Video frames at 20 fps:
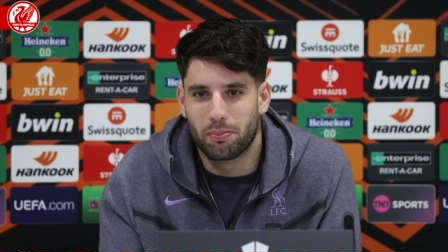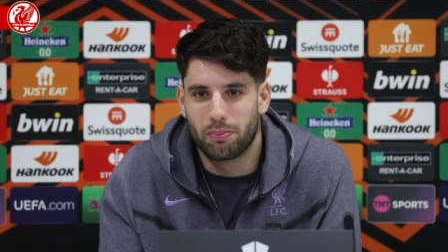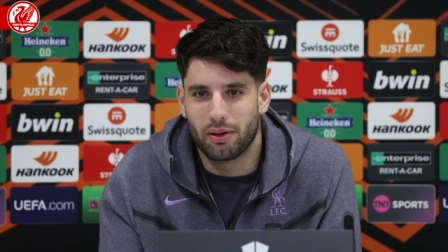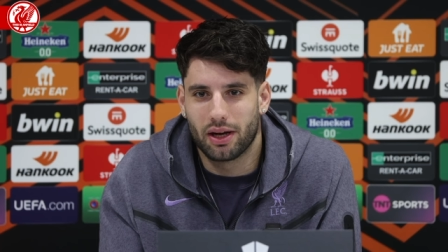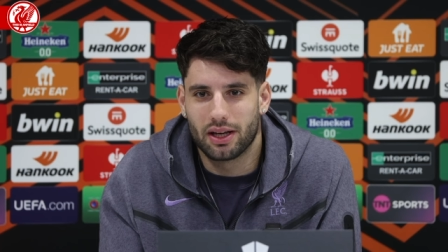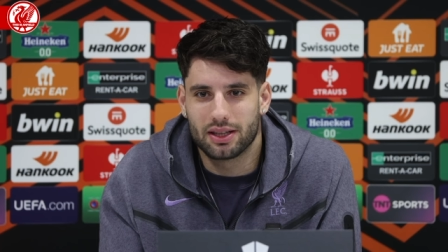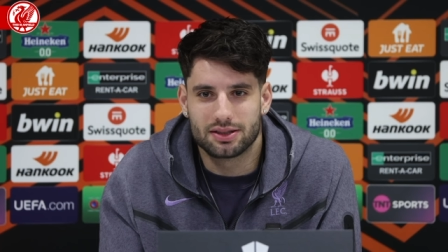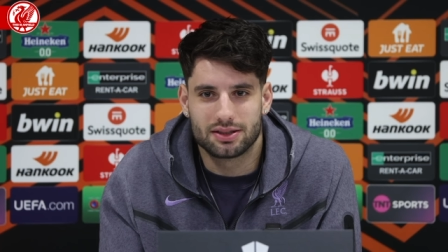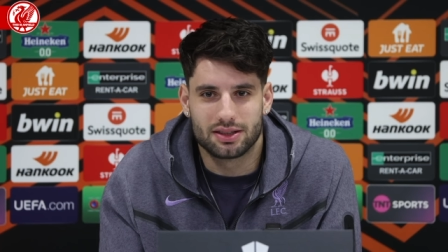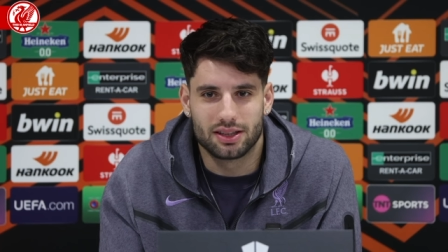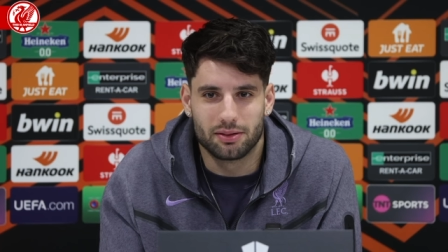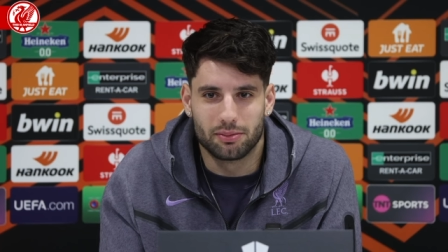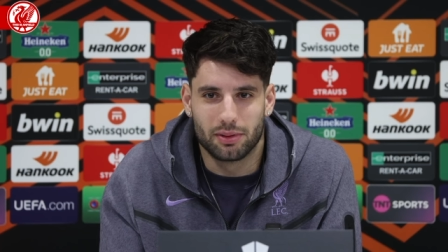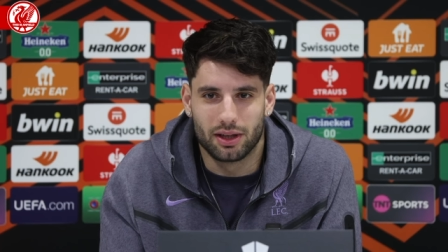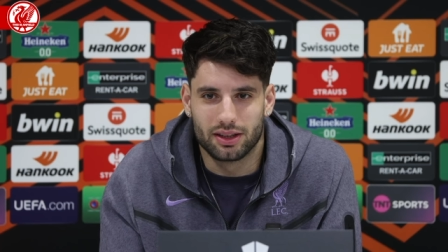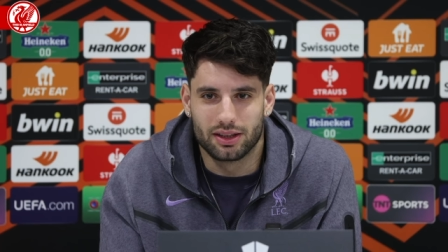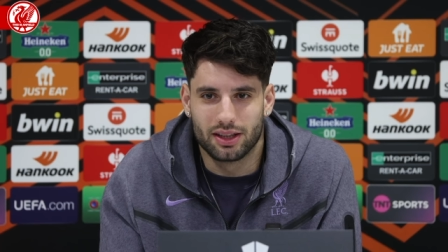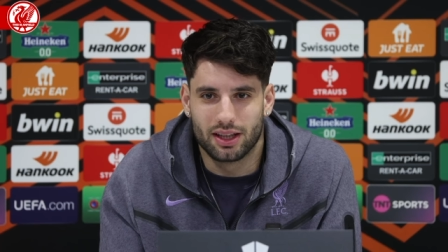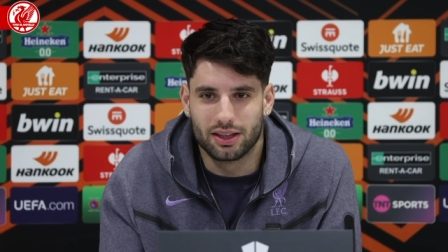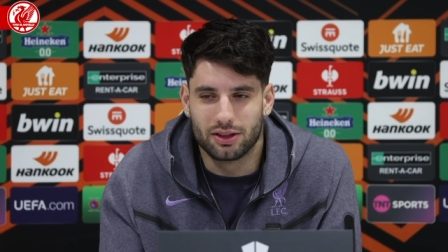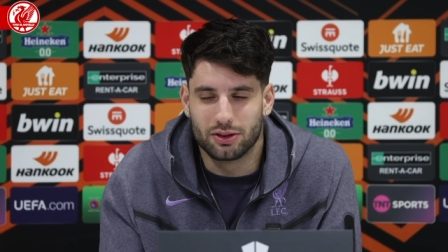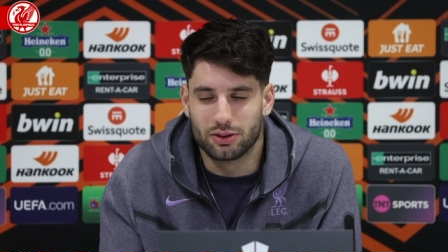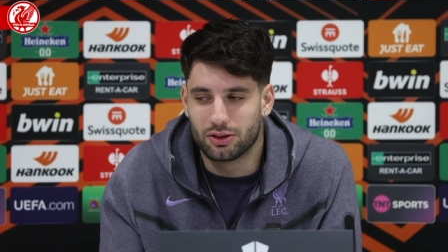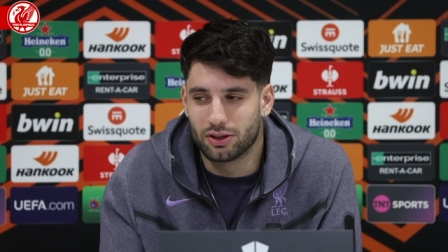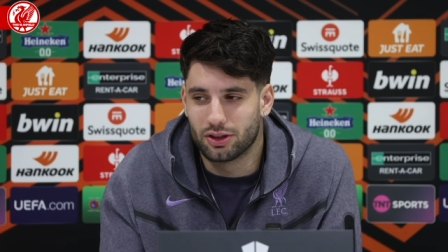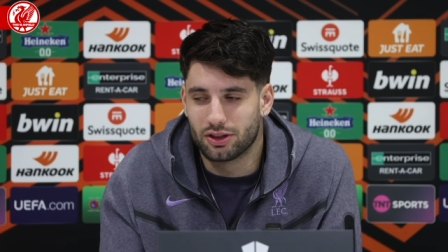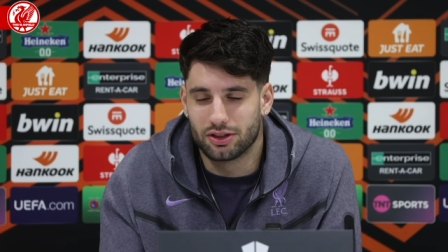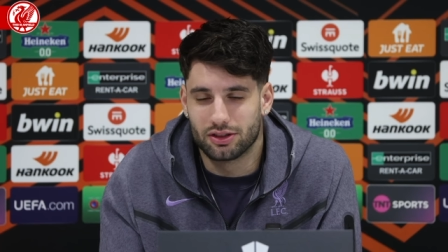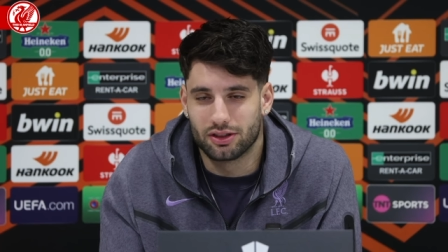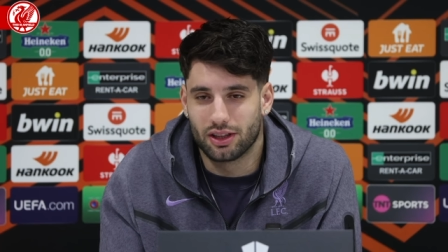passed him and then you
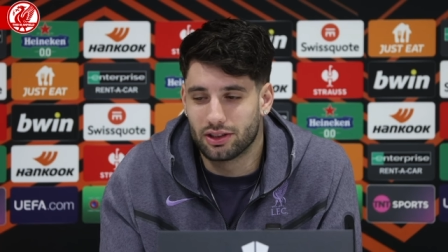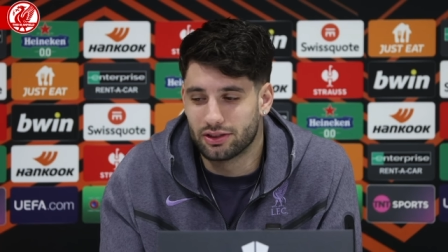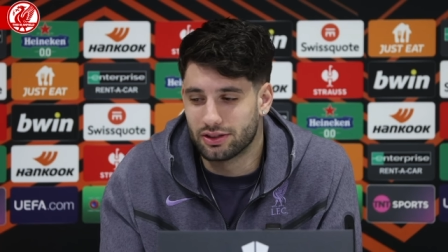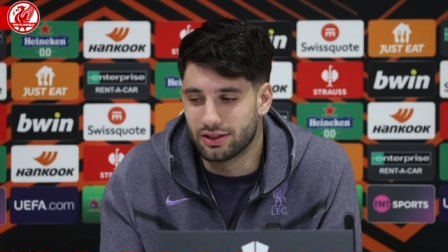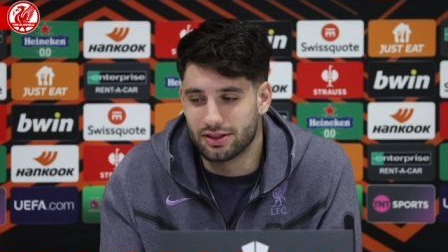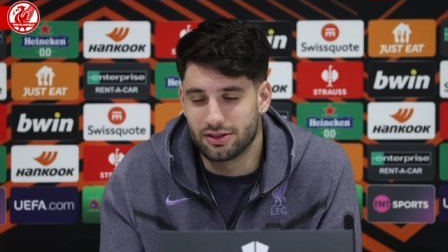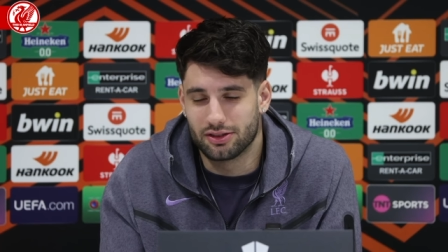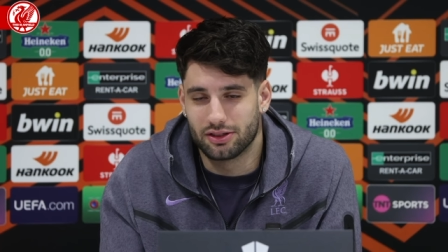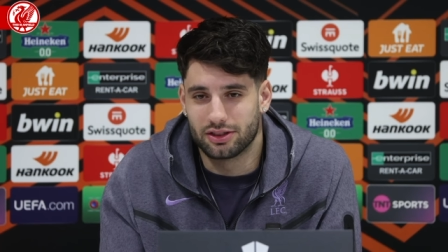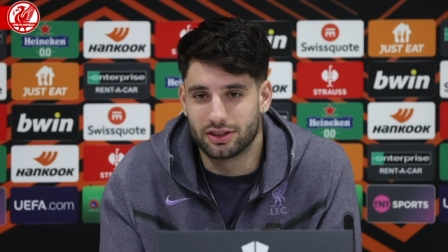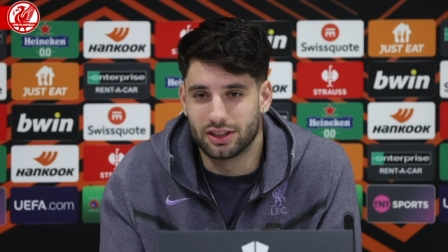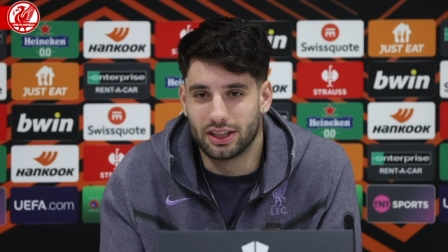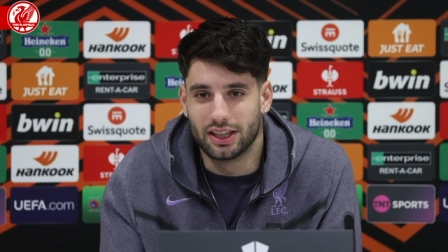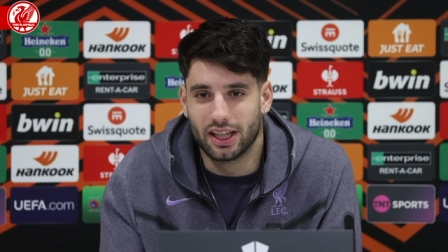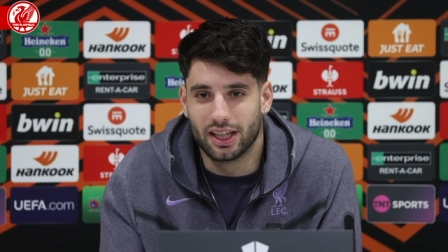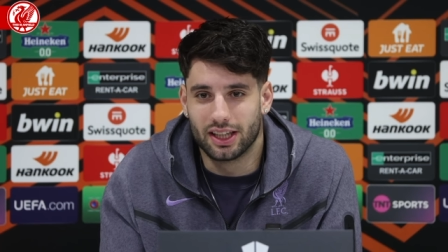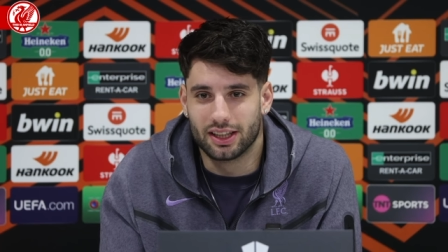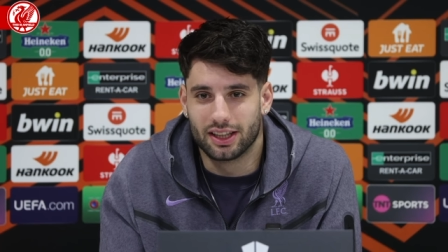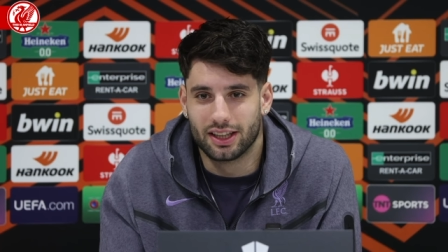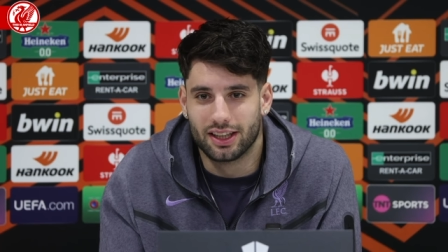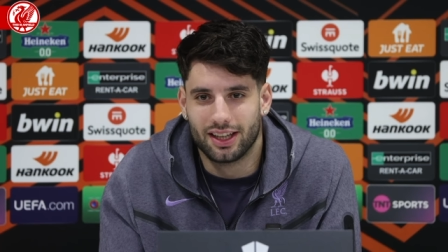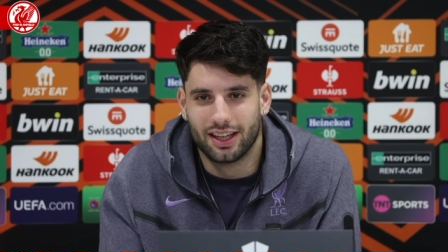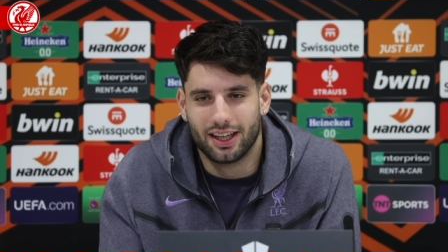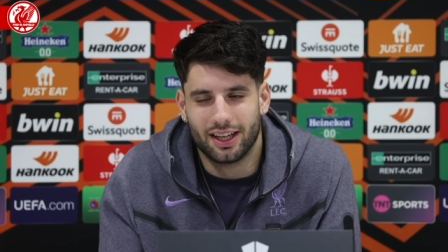turn around, he's already there.